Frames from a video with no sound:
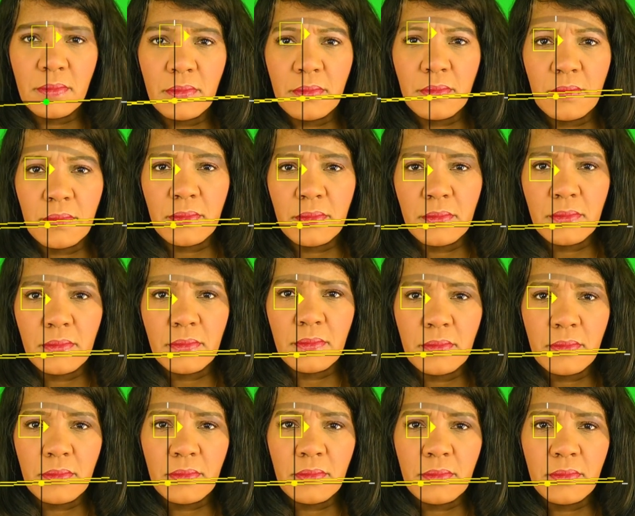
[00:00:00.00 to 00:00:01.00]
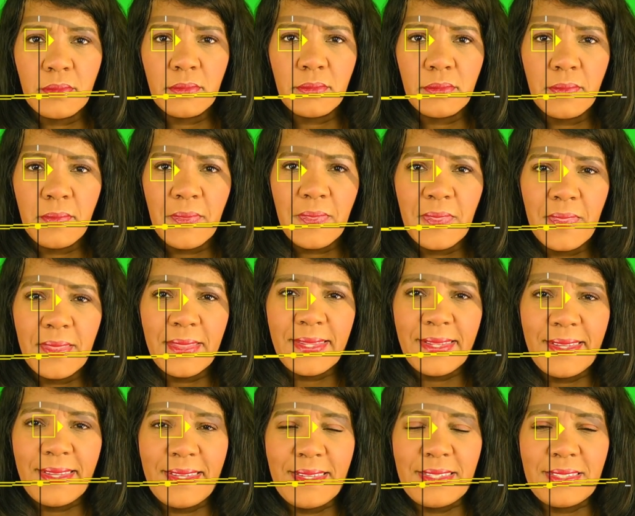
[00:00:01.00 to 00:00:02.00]
Today we will test the
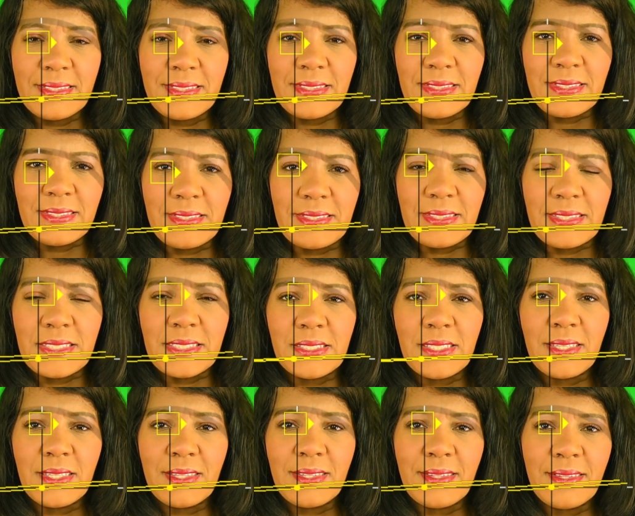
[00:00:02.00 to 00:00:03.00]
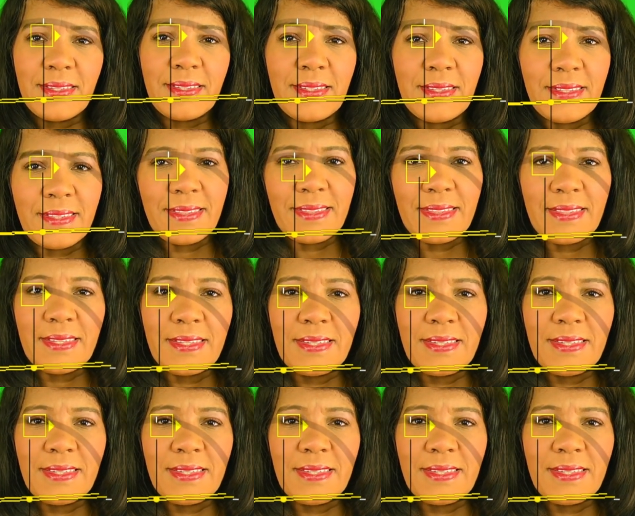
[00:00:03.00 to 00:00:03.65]
human face tracking mode.